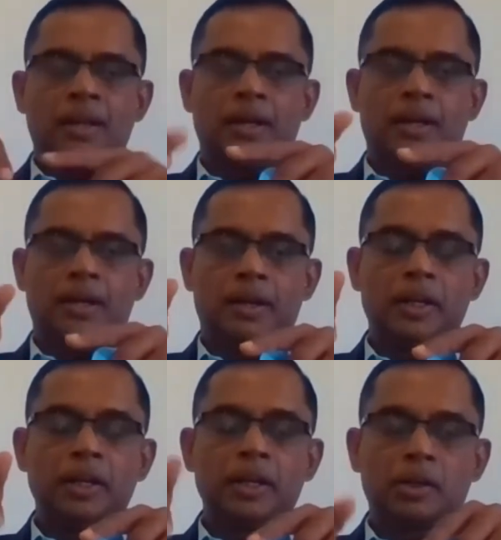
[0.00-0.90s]
uh,
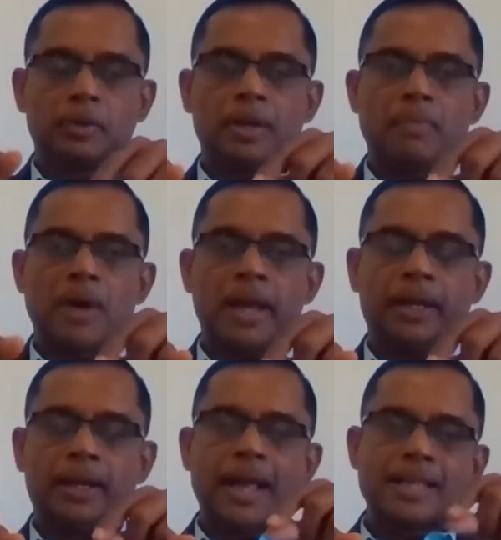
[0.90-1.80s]
into the
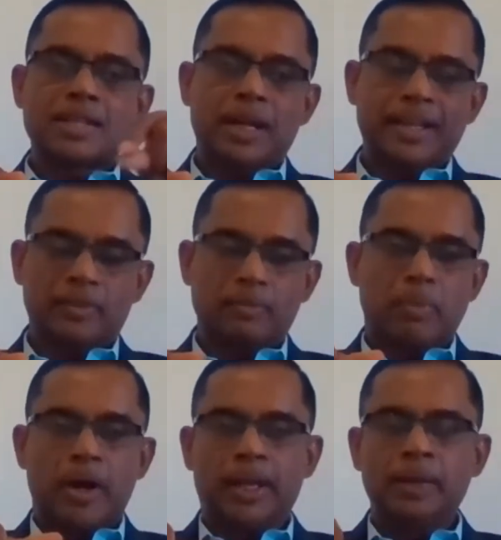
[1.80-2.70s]
mind as well as the
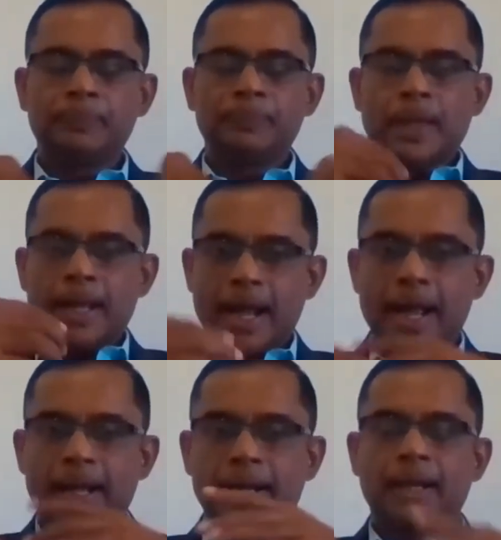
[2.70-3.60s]
body,
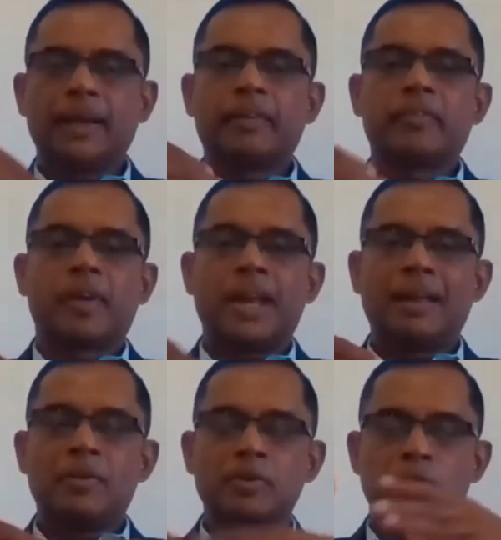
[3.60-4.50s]
and it
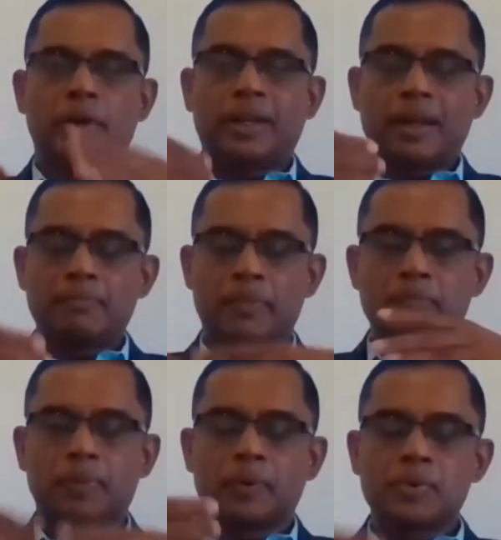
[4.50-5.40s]
relieves or it
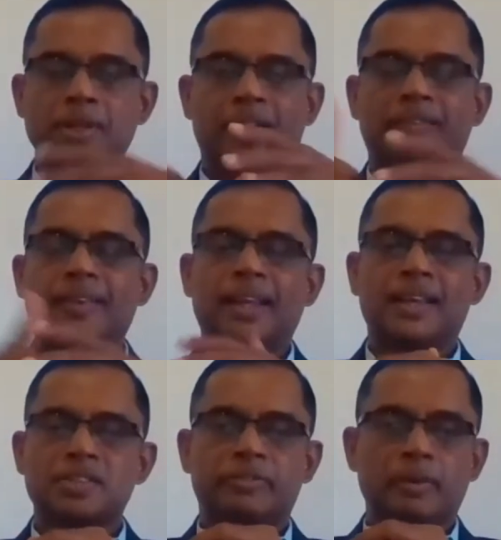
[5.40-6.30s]
improves the
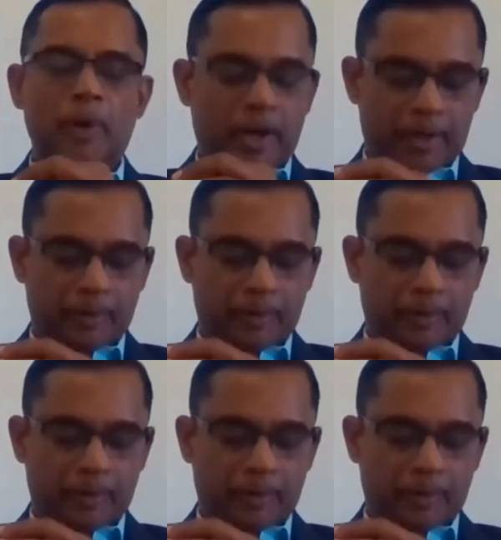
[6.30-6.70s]
resilience of the body.